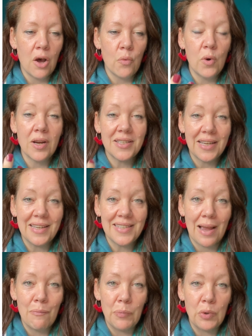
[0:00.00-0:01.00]
worked
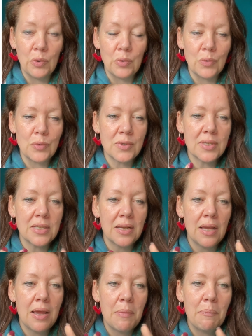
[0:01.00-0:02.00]
examples,
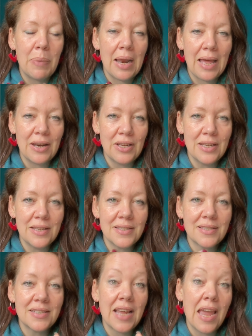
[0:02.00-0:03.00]

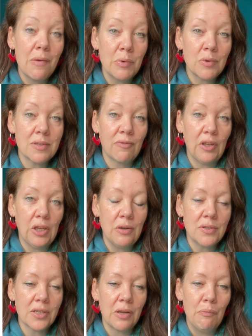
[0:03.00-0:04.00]
planners, tables for
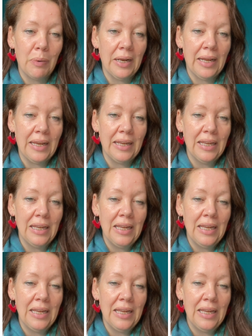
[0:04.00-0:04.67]
you to complete,